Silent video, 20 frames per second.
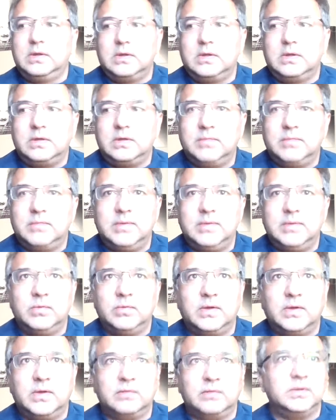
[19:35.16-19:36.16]
And maybe
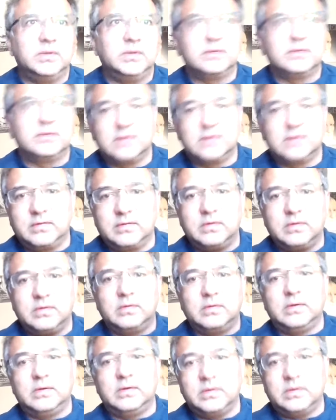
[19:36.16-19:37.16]
as we
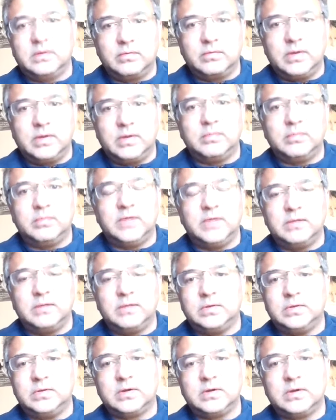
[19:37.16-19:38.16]
discover the realm of
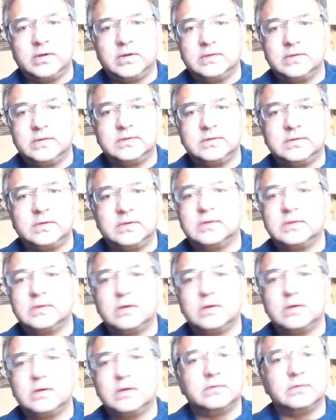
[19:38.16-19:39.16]
animal cognition and
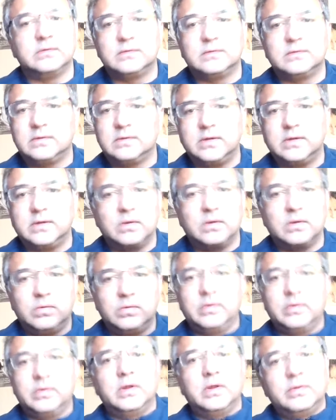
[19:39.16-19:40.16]
intelligence and a
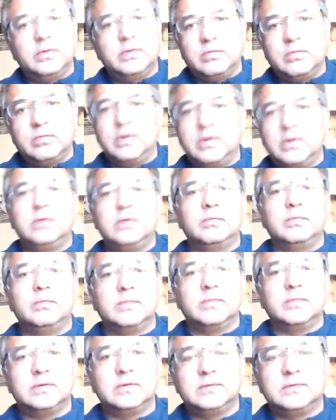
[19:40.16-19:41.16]
whole other realm,
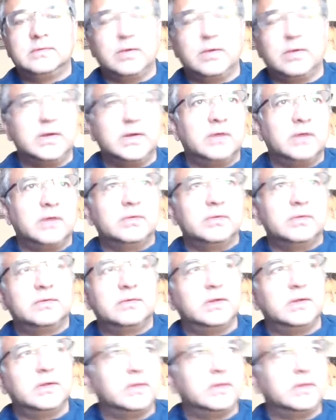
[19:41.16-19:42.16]
as Derrida would
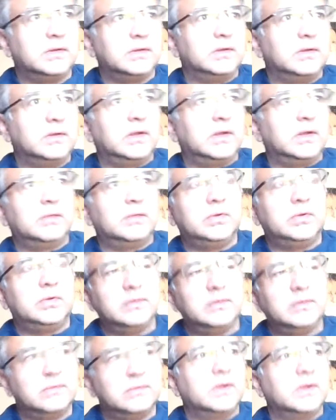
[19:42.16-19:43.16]
say, that the animal
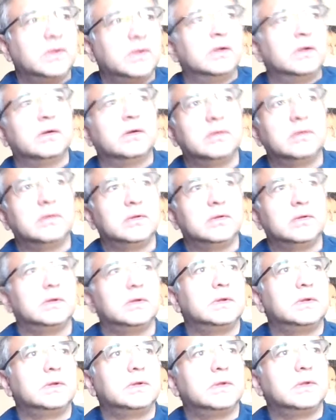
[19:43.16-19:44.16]
is there.
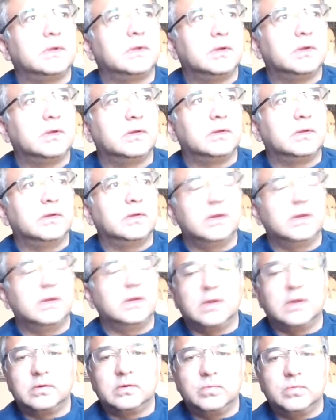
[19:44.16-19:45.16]
And the
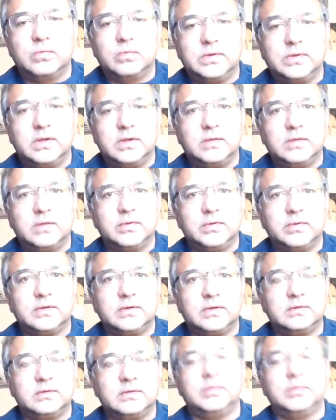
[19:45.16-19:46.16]
encounter with the animal is
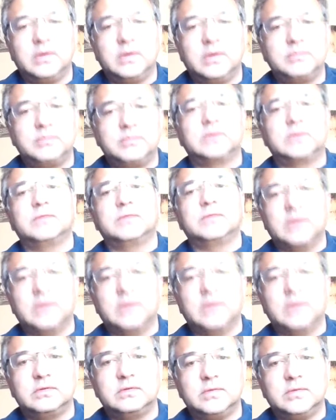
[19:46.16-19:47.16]
not simply
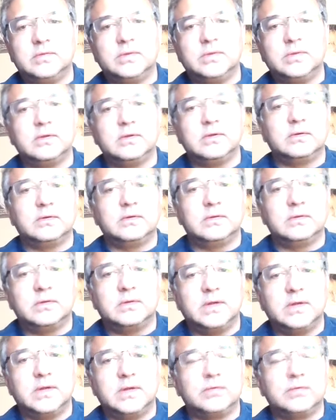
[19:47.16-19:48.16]
objectification of it within
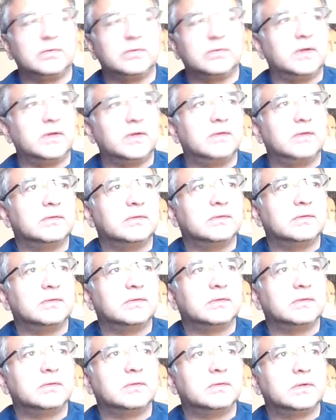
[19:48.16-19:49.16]
the natural sciences,
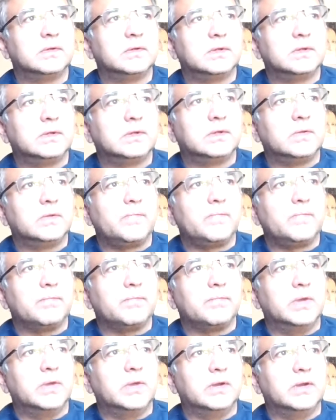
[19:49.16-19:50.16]

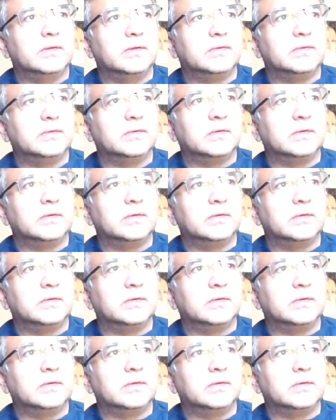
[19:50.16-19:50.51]
but is,